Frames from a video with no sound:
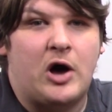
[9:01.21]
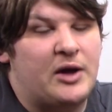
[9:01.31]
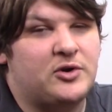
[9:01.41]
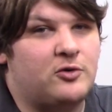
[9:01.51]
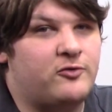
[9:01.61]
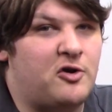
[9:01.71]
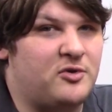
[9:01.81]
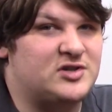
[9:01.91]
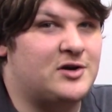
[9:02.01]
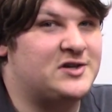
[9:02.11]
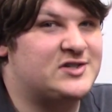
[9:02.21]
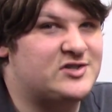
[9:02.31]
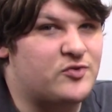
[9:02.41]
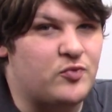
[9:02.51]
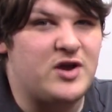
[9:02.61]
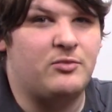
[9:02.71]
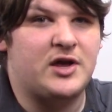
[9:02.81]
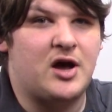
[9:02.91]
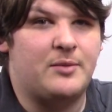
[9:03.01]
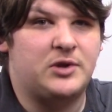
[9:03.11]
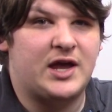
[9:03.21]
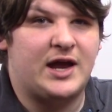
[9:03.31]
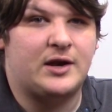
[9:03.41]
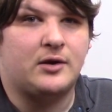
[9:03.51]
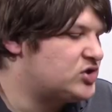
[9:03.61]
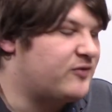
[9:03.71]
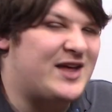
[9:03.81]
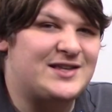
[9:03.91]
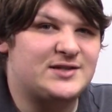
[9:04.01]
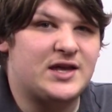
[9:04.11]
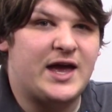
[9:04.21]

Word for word: Optical formulas are extremely complicated. So if that's the